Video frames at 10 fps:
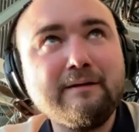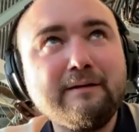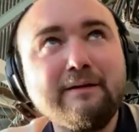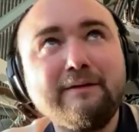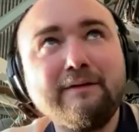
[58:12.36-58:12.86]

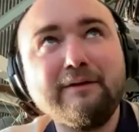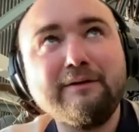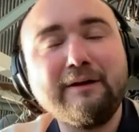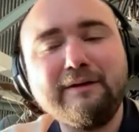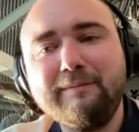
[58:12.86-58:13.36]
that uh,
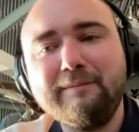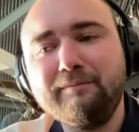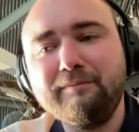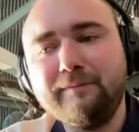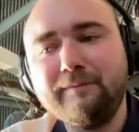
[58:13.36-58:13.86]
that
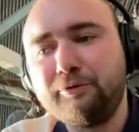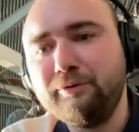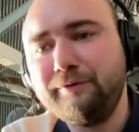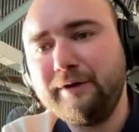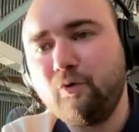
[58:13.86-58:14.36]
Im-
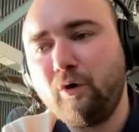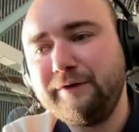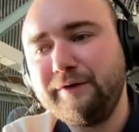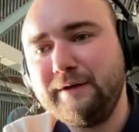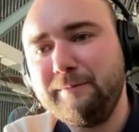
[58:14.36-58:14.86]
improve in
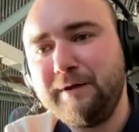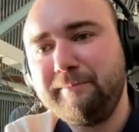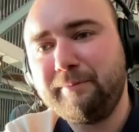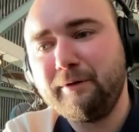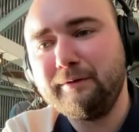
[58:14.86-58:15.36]
quality,
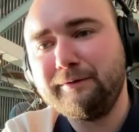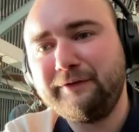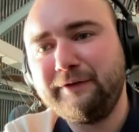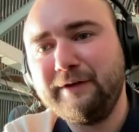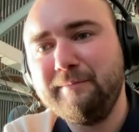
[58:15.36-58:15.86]
people
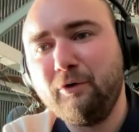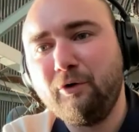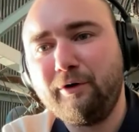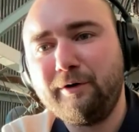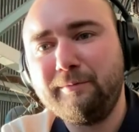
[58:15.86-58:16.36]
see
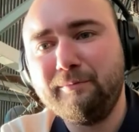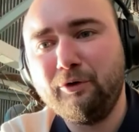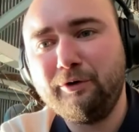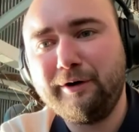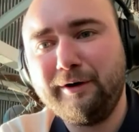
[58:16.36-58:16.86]
more
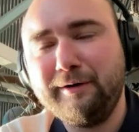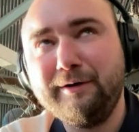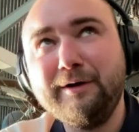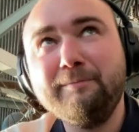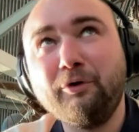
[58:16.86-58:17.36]
more uh,
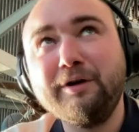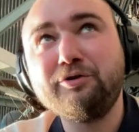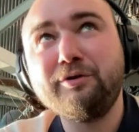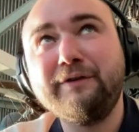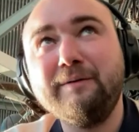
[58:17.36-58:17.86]
more
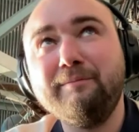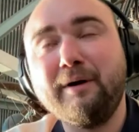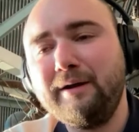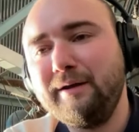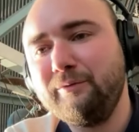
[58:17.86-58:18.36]
interest in
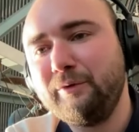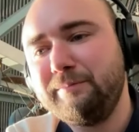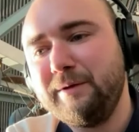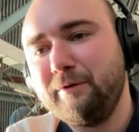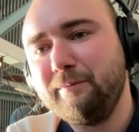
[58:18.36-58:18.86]
buying, and when
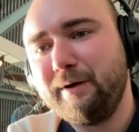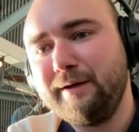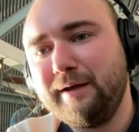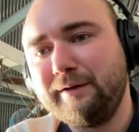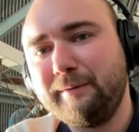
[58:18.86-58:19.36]
people
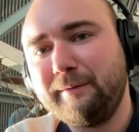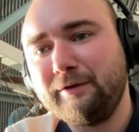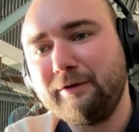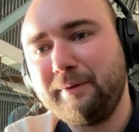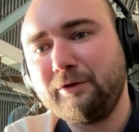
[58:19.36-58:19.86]
buy at a,
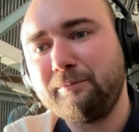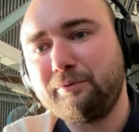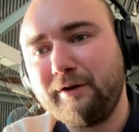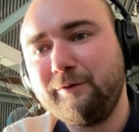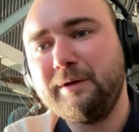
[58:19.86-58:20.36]
at a better
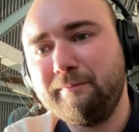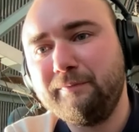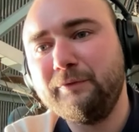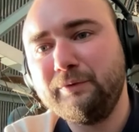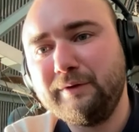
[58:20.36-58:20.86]
price,
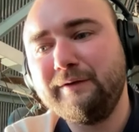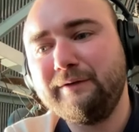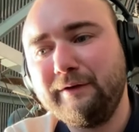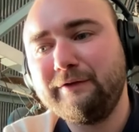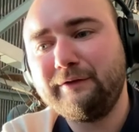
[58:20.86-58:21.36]

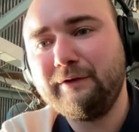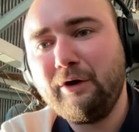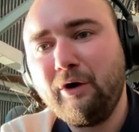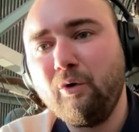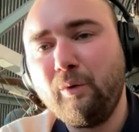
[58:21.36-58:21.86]
there's
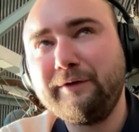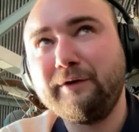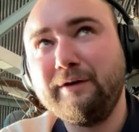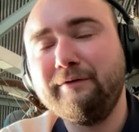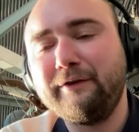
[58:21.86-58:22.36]
always an
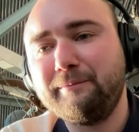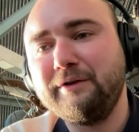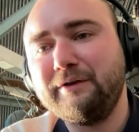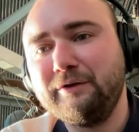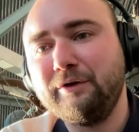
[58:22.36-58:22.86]

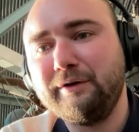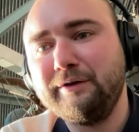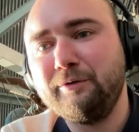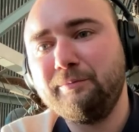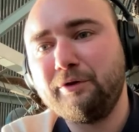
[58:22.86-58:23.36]
investment in the
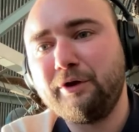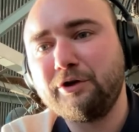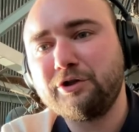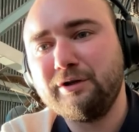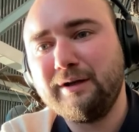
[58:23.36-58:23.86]
in the
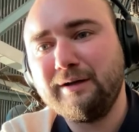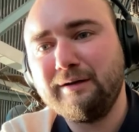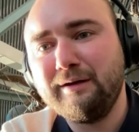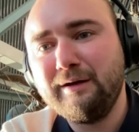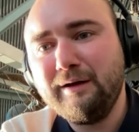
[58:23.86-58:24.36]
production and
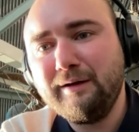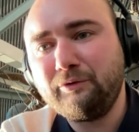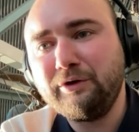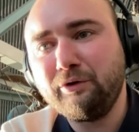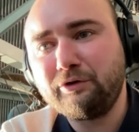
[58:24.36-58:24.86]

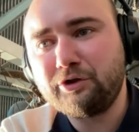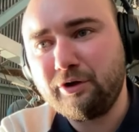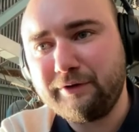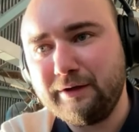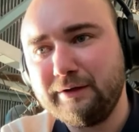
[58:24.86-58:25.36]
reduction
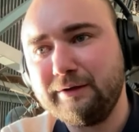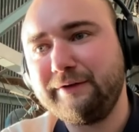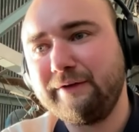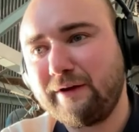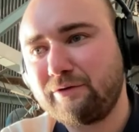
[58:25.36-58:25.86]
of yields,
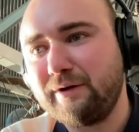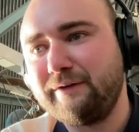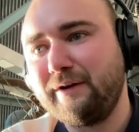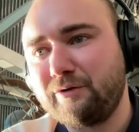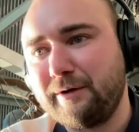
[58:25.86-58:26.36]
etc.,
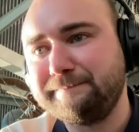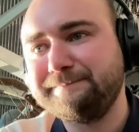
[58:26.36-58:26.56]
etc.